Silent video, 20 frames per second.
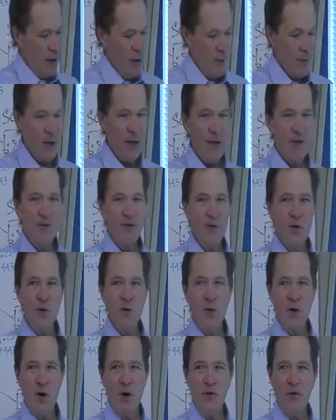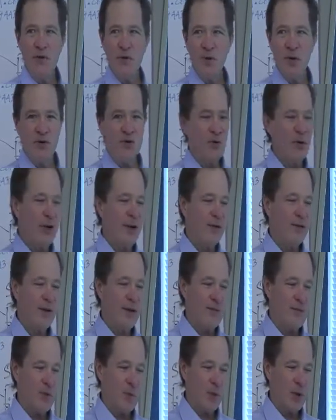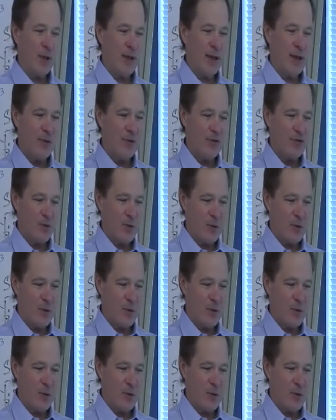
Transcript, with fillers: Because Google also can translate from one language to